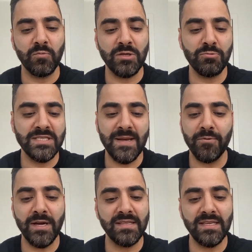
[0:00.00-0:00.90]
we
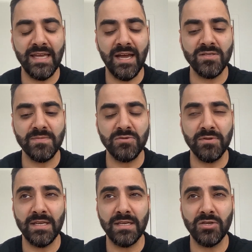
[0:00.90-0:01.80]
separate the accounts
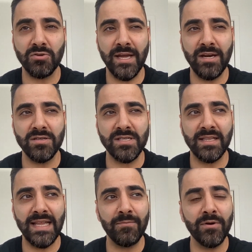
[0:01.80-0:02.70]
between creators
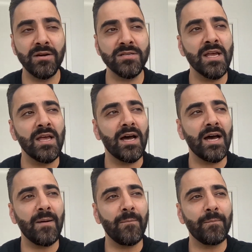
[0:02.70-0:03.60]
and collaborators,
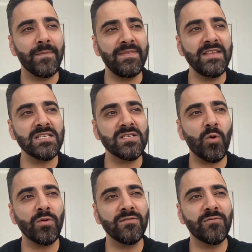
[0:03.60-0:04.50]
and this
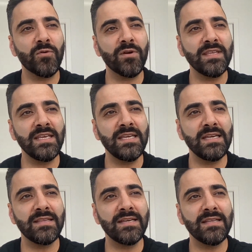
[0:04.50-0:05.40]
is only for the